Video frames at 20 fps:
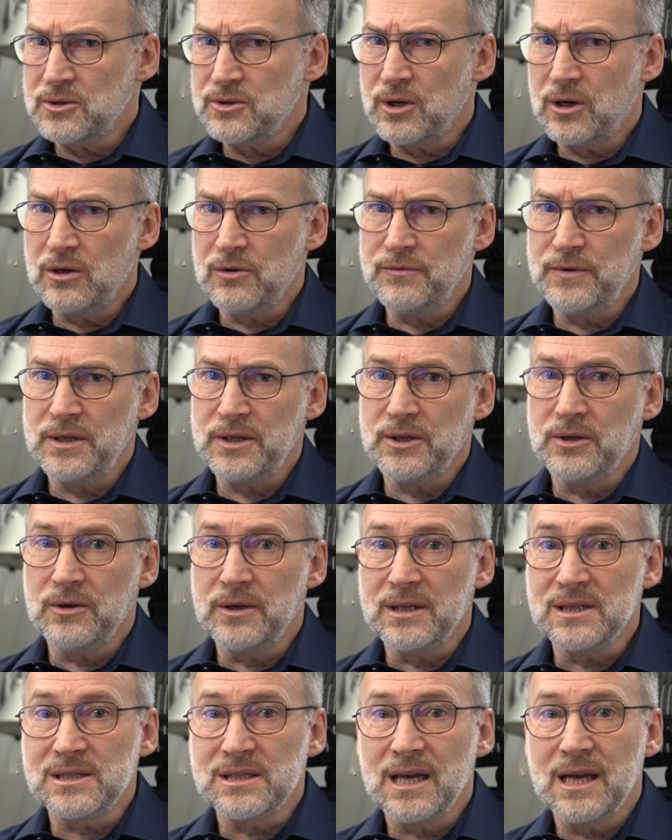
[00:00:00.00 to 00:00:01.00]
entire video
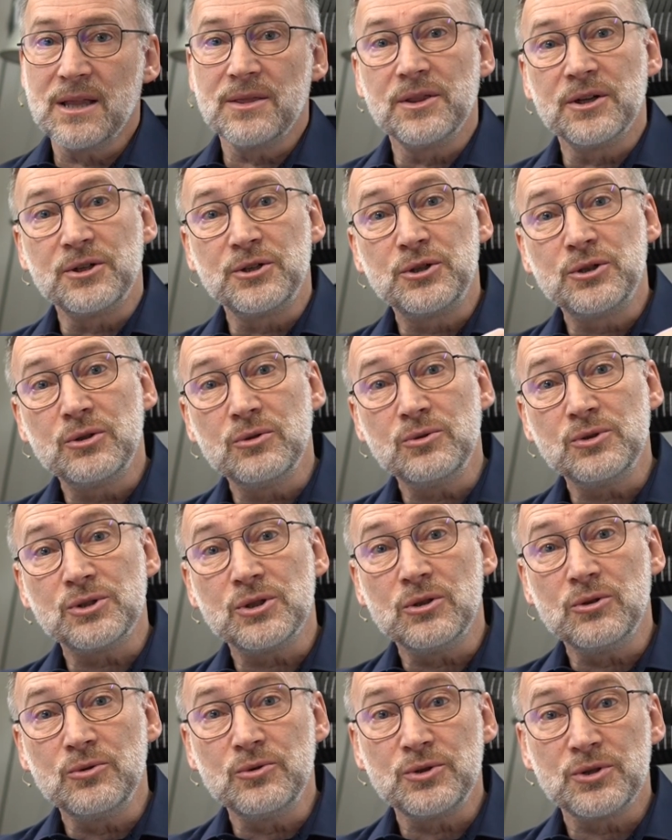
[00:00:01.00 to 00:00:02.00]
is that the two
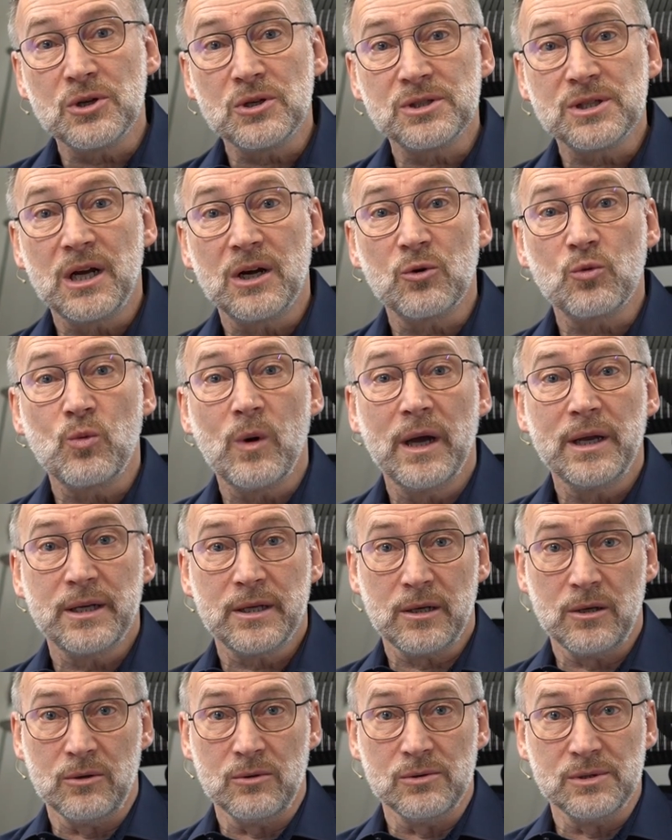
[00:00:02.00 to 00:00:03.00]
solutions are
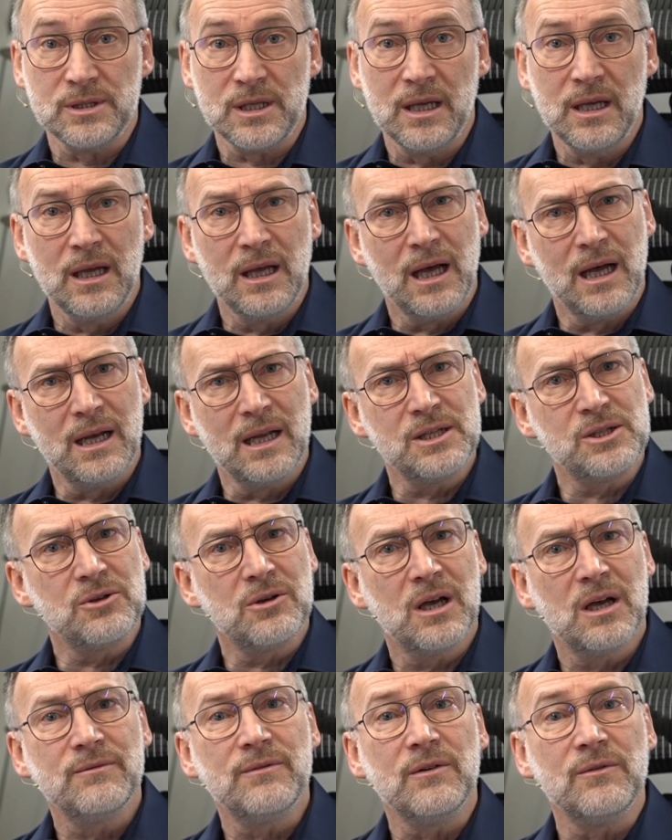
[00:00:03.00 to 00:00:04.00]
quite close. Unless you
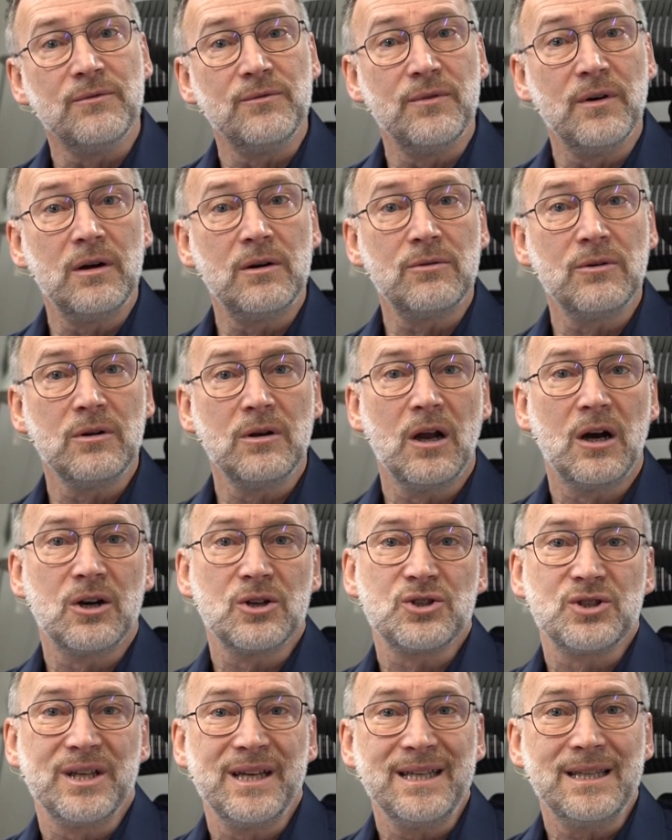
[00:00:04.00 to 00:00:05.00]
have a very
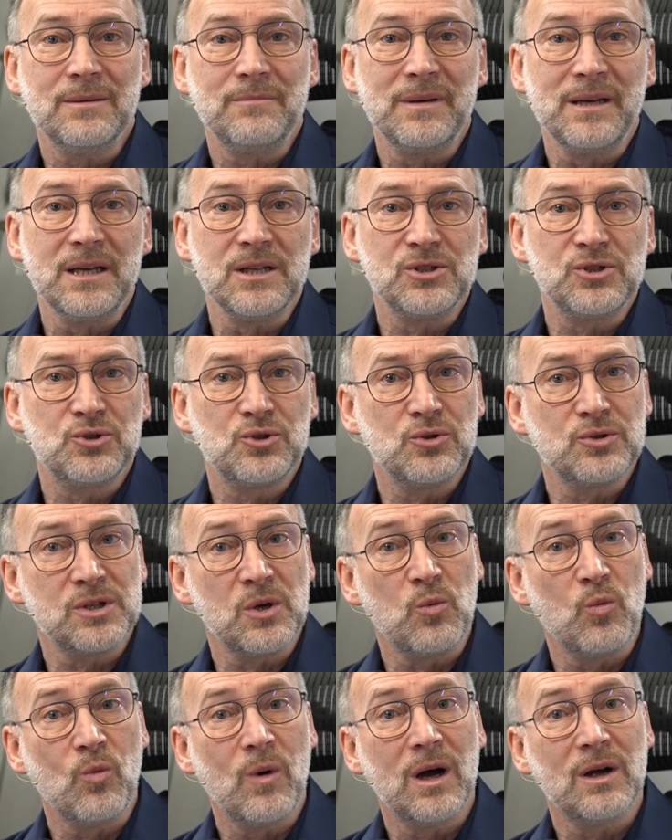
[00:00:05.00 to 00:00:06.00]
large database,
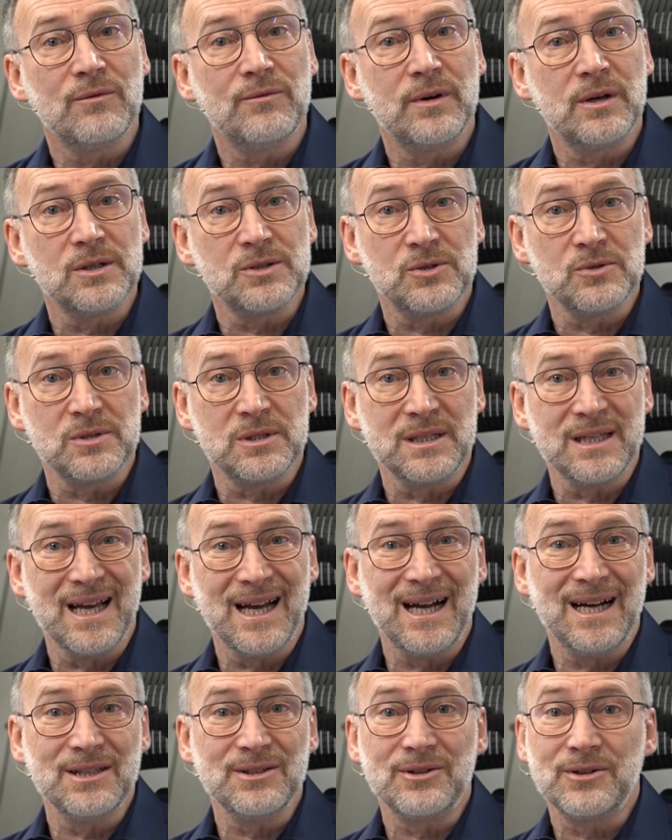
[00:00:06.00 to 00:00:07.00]
choosing one versus the
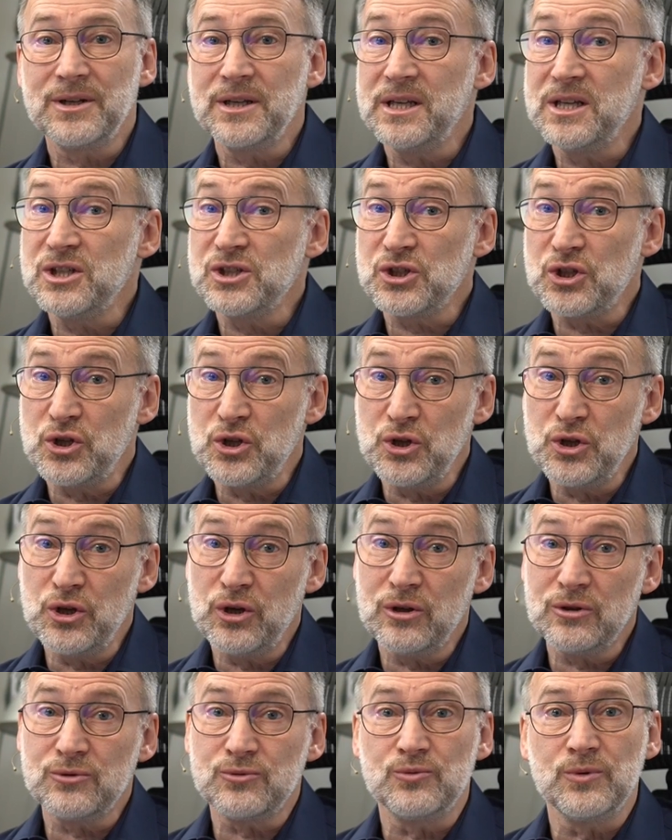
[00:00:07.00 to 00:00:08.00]
other is
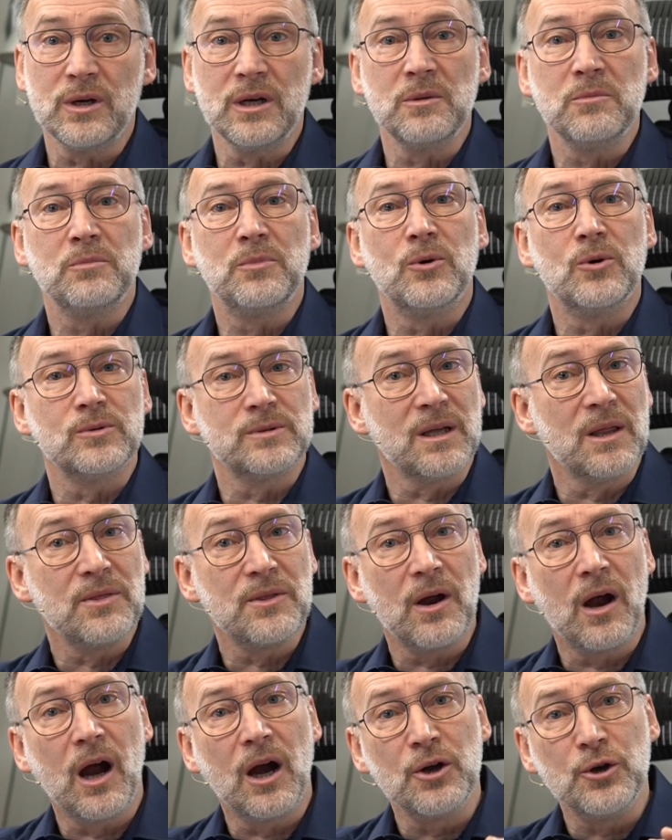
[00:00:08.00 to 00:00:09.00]
not really important.
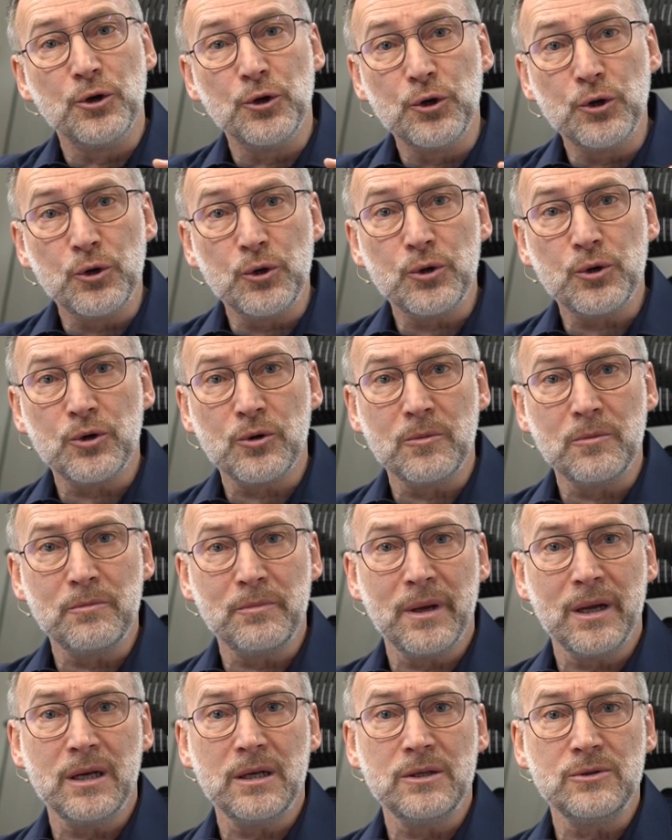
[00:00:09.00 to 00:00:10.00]
There are no
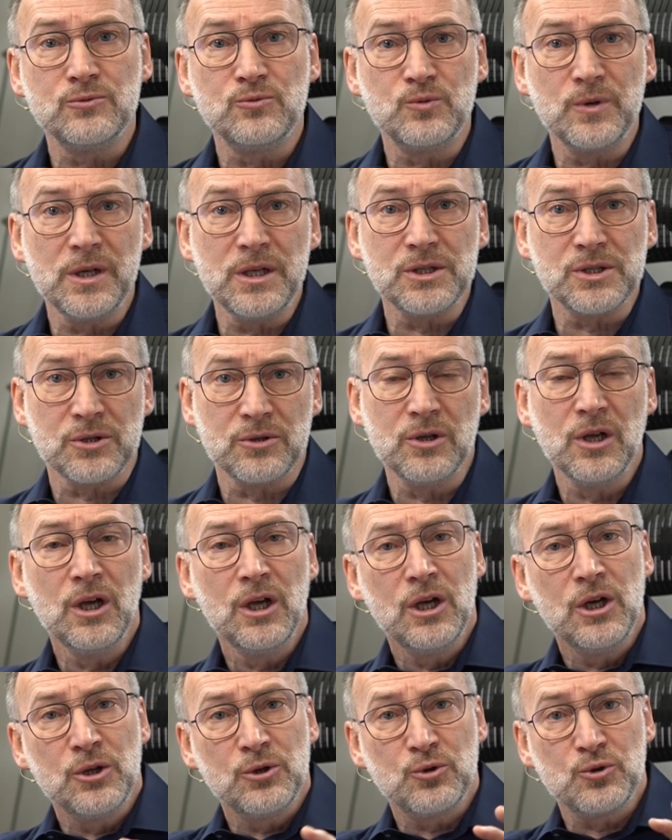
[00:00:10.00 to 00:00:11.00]
compelling reason
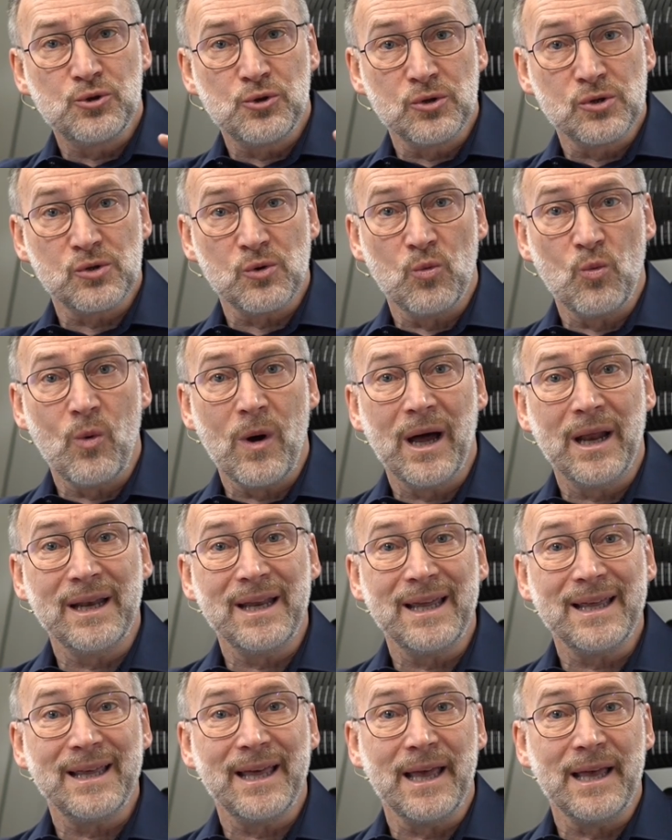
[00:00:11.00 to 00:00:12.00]
to choose one
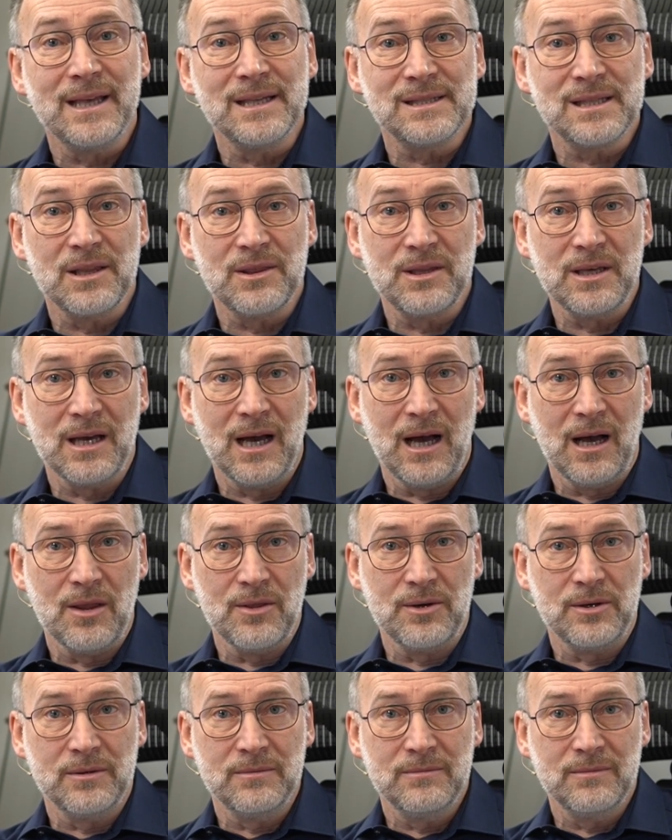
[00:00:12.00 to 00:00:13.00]
against the
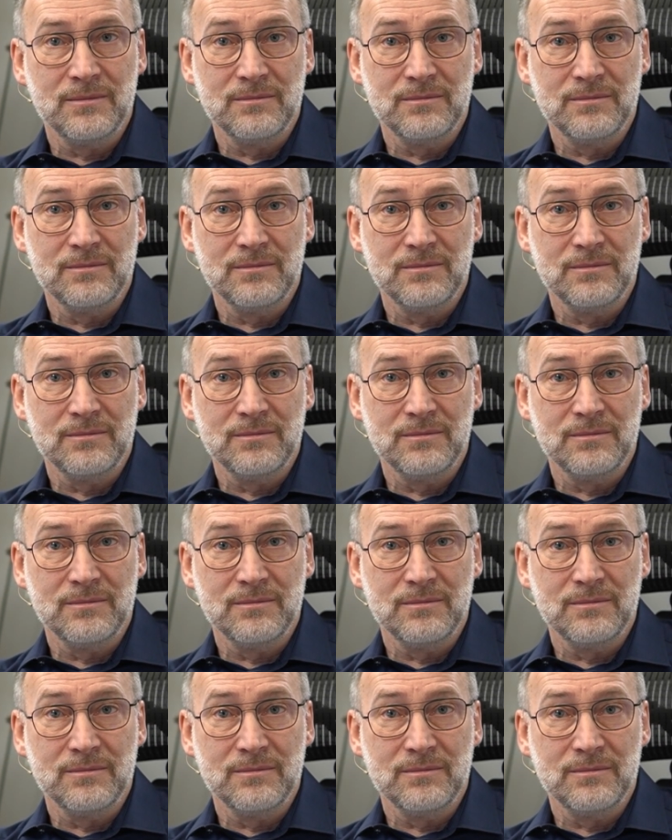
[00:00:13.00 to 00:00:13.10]
other.